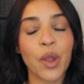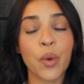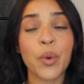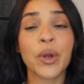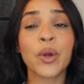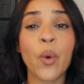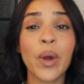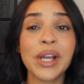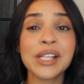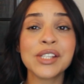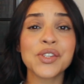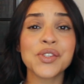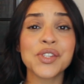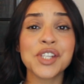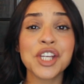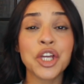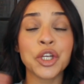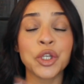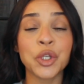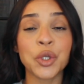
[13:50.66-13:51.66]
we're going to
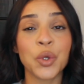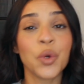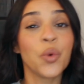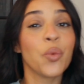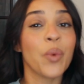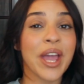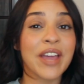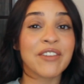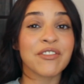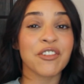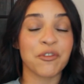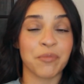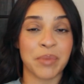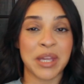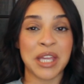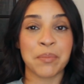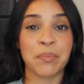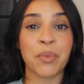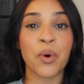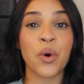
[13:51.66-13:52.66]
see a new wave of
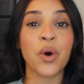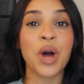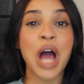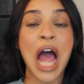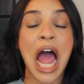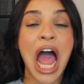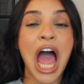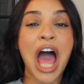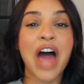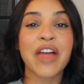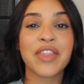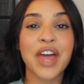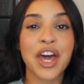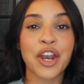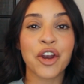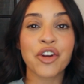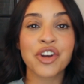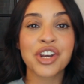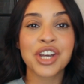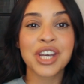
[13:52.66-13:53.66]
people
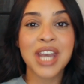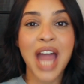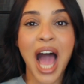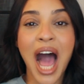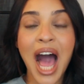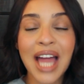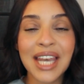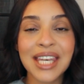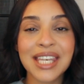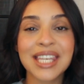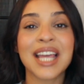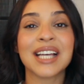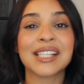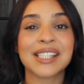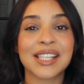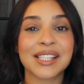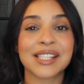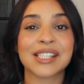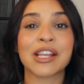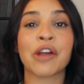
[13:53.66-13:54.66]
that are not
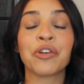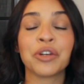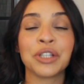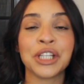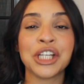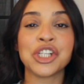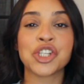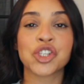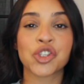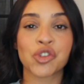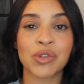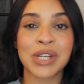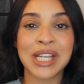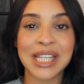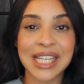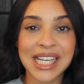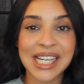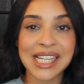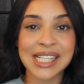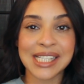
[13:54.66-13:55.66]
necessarily
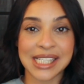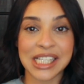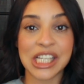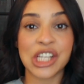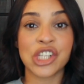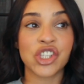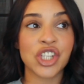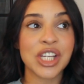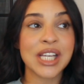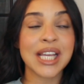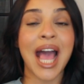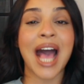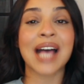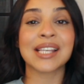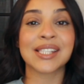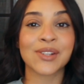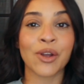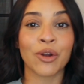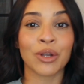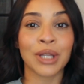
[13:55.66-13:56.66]
treating teaching
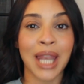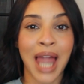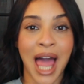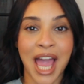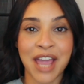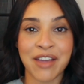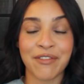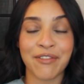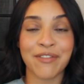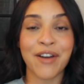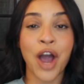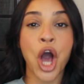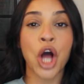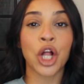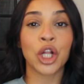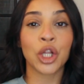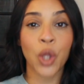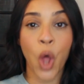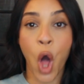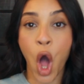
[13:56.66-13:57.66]
as their
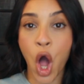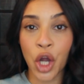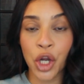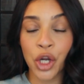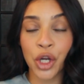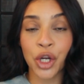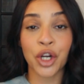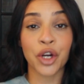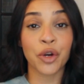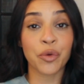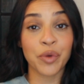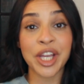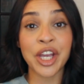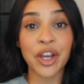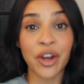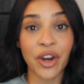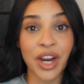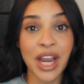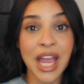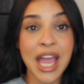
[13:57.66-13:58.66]
lifelong
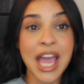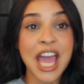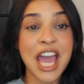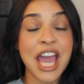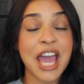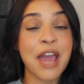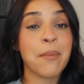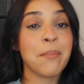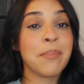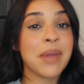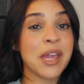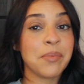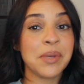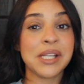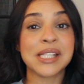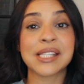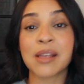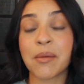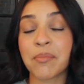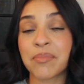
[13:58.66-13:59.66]
career. It may
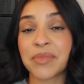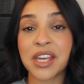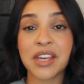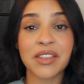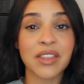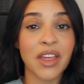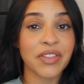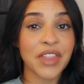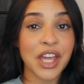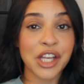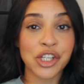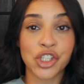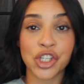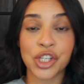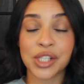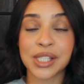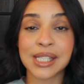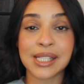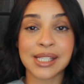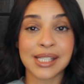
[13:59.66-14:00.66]
be something that they
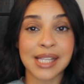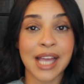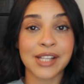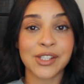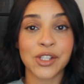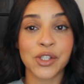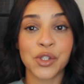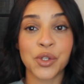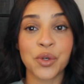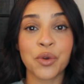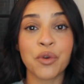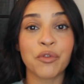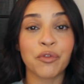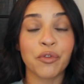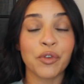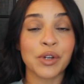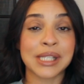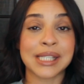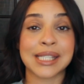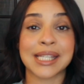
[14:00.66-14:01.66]
just decide to do
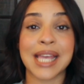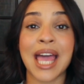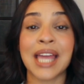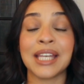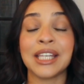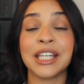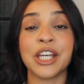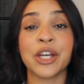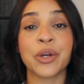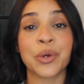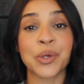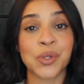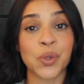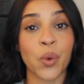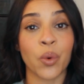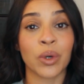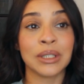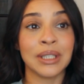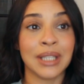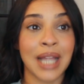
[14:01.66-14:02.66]
for 10 years
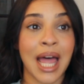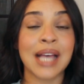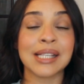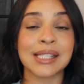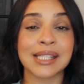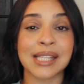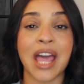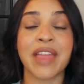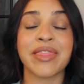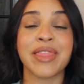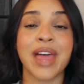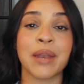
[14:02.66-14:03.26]
or less and